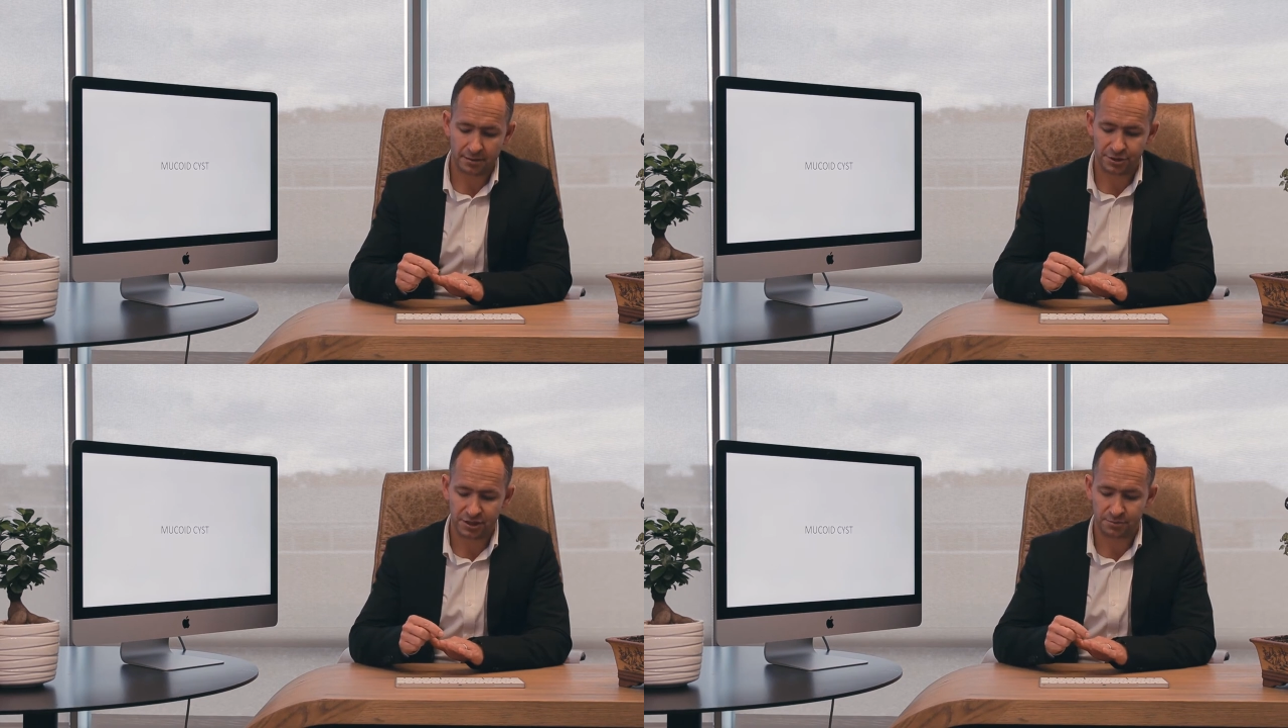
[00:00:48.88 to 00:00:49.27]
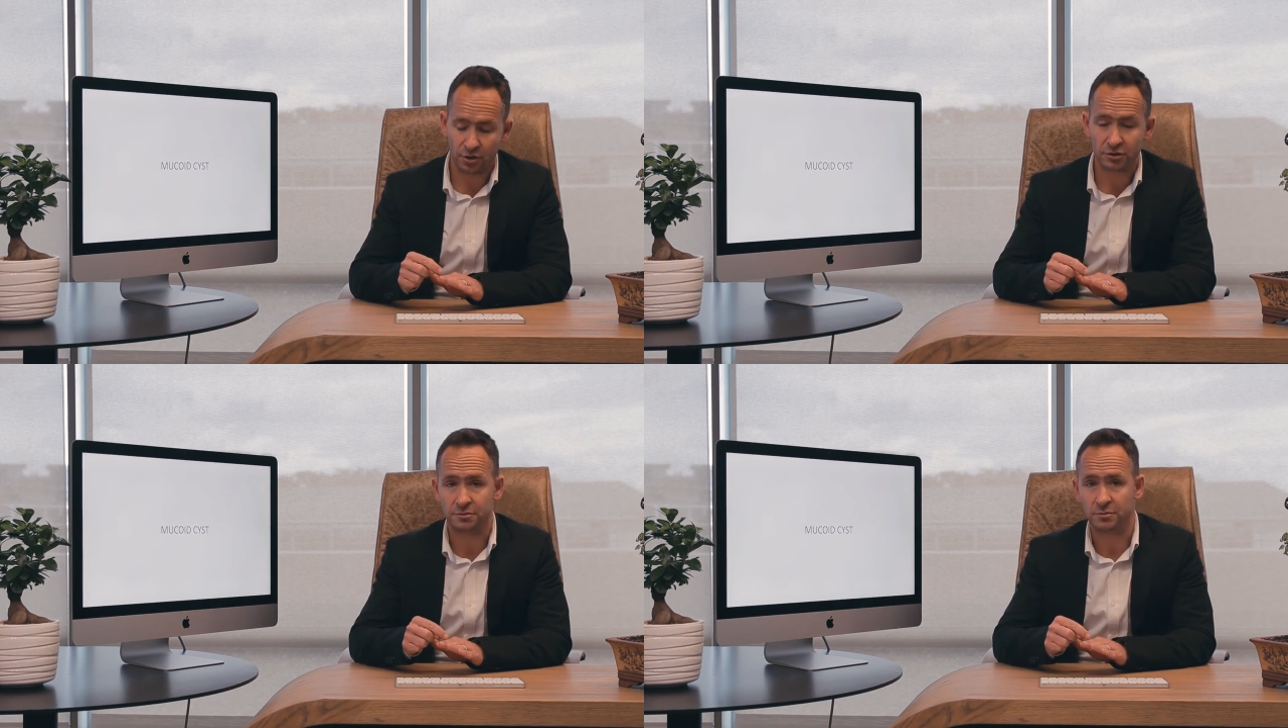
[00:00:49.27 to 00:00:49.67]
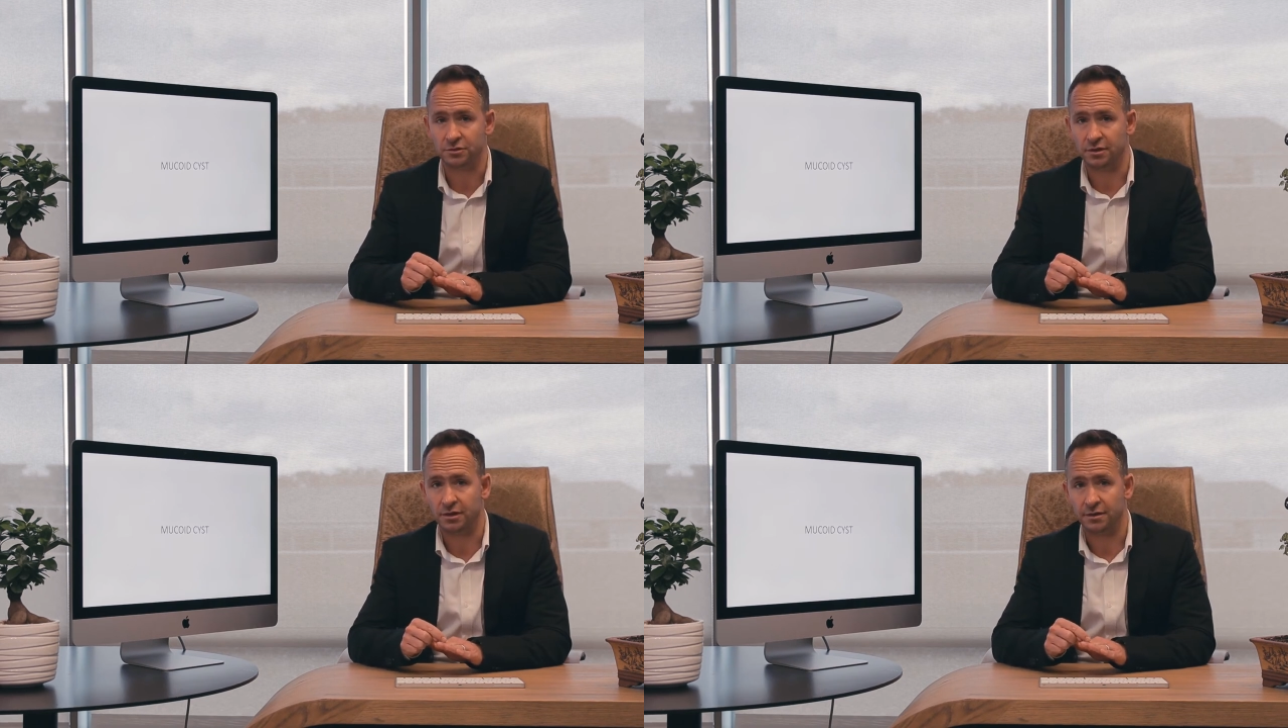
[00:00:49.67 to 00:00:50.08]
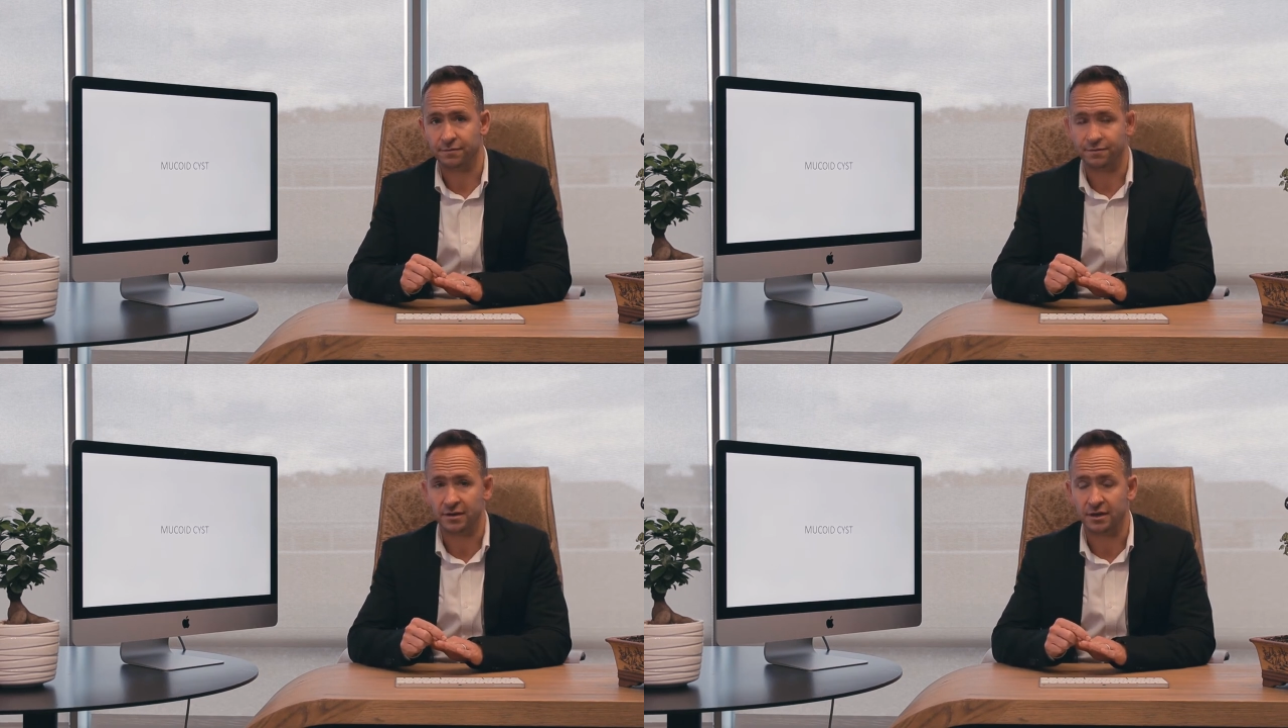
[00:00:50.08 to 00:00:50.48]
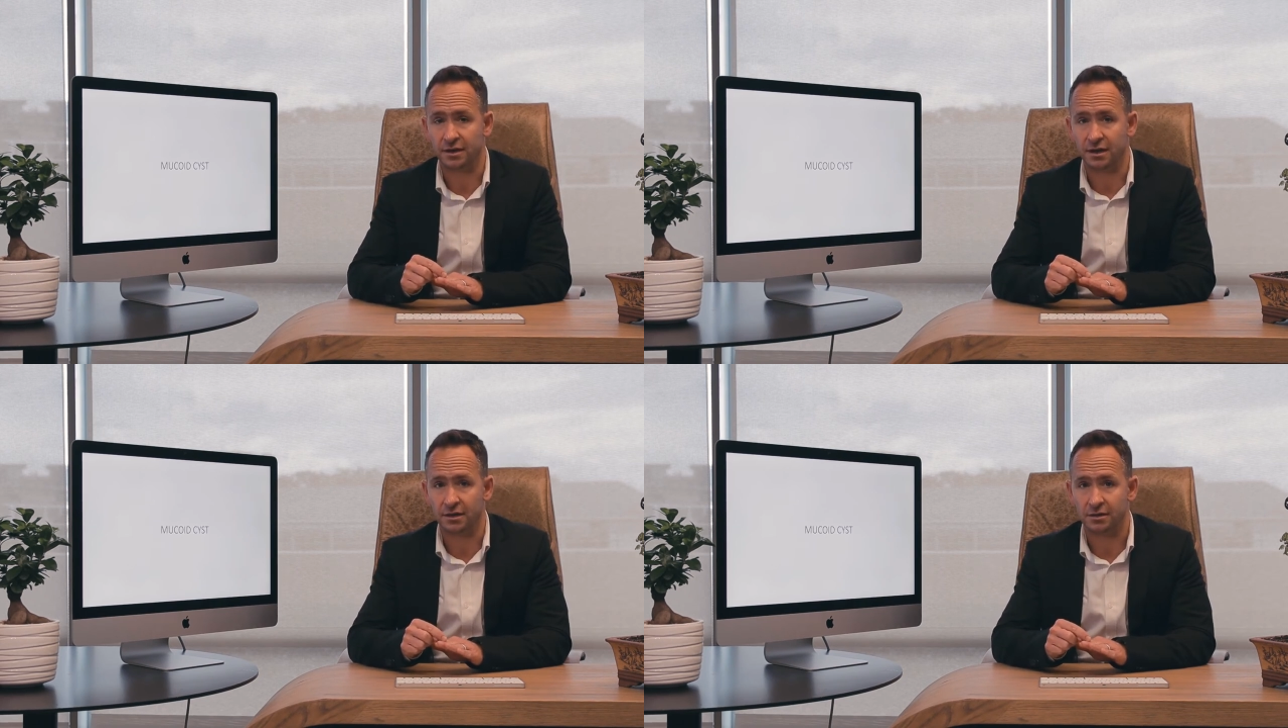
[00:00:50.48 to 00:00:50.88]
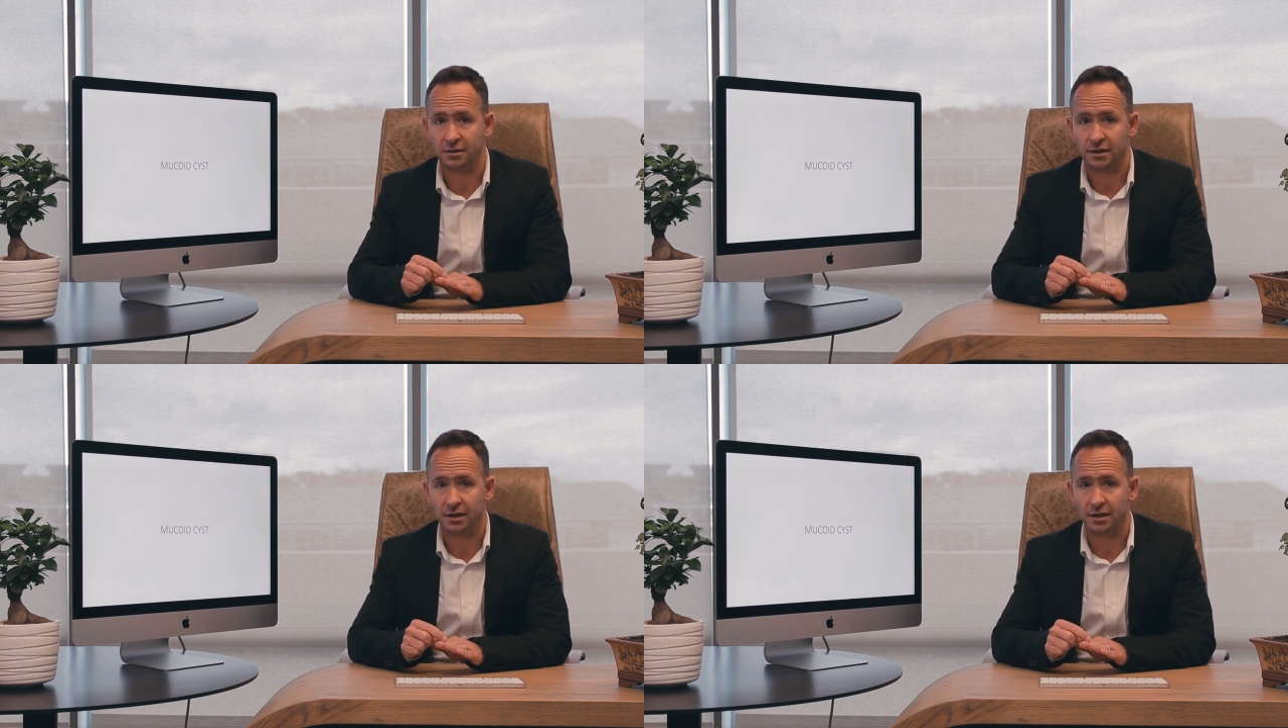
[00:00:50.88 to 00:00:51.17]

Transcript: just proximal to the fingernail,